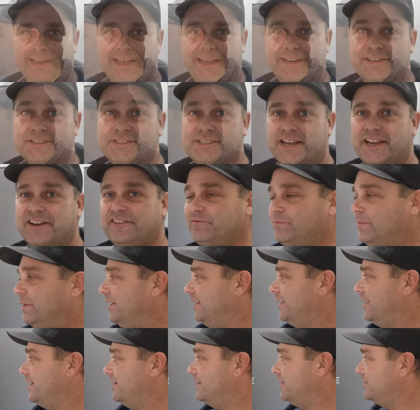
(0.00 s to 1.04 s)
And to save
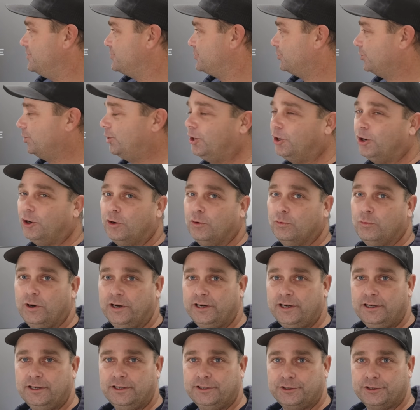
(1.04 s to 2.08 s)
money, these are all
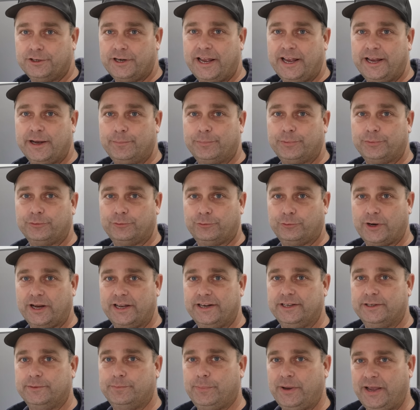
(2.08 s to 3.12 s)
100 amp
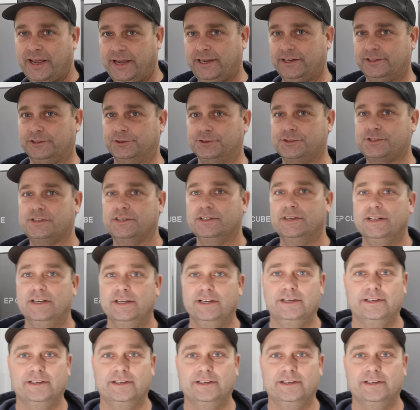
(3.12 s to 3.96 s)
rated panels.